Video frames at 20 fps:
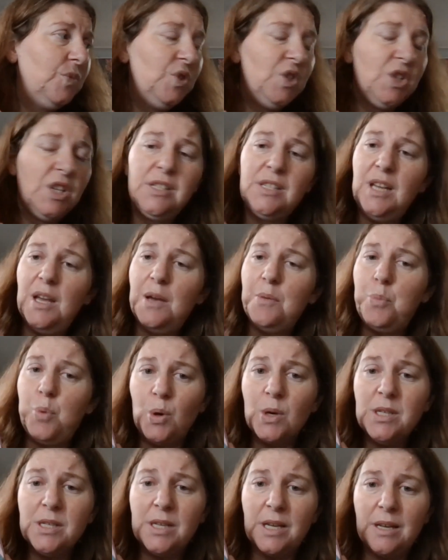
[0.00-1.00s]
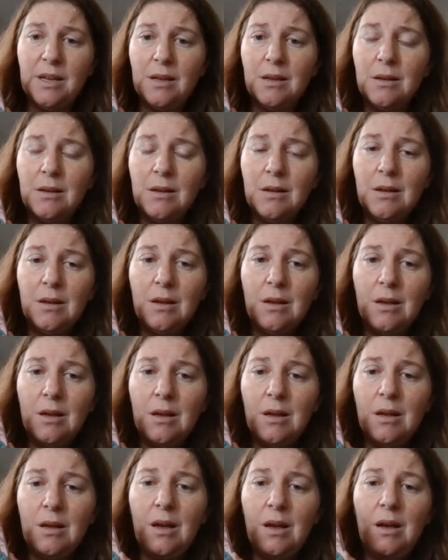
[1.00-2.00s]
just how pretty
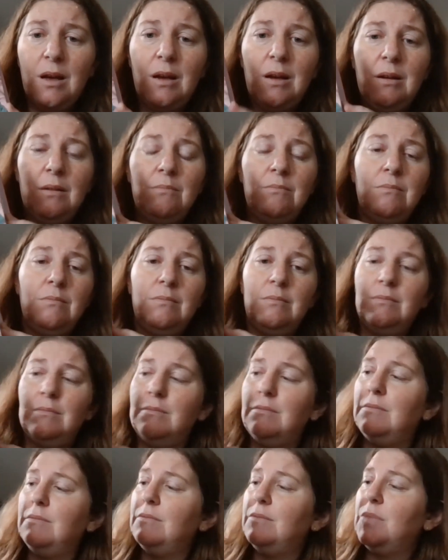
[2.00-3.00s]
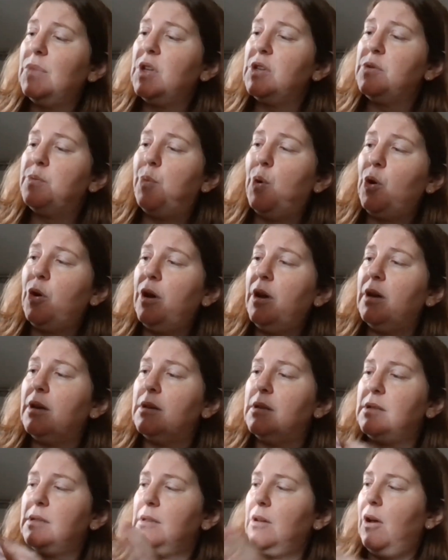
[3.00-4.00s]
this book
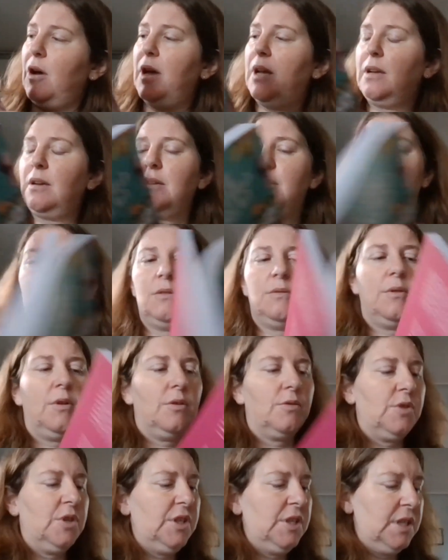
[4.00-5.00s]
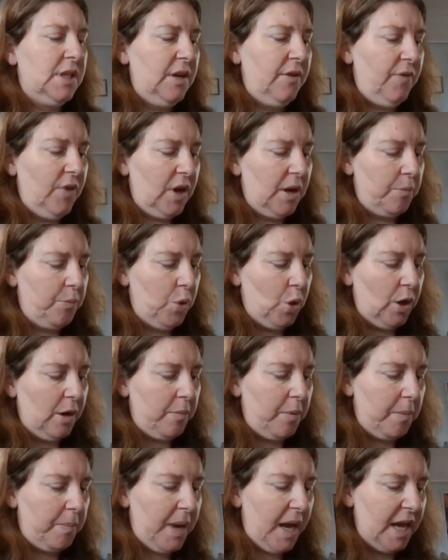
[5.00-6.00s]
is. Like, I'll just see if I can pull
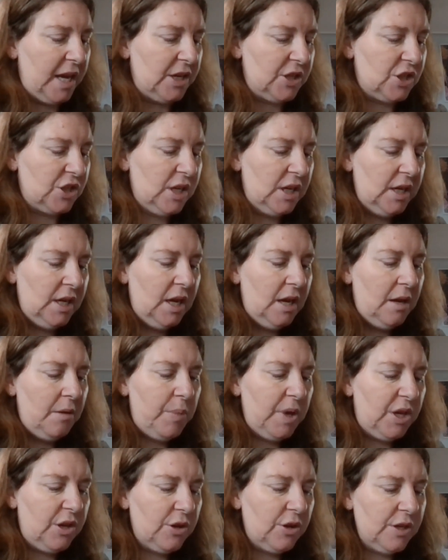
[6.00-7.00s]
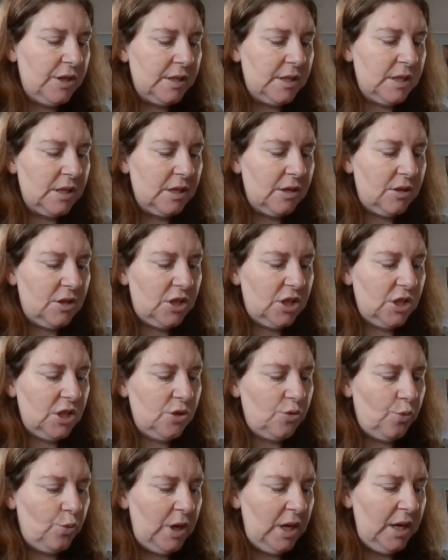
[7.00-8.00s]
up a page, because
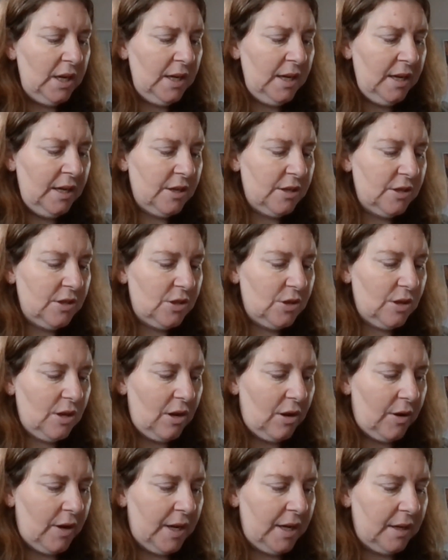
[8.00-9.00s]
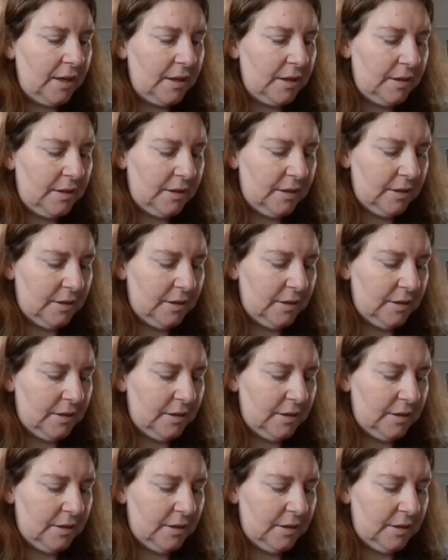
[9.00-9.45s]
she's really into like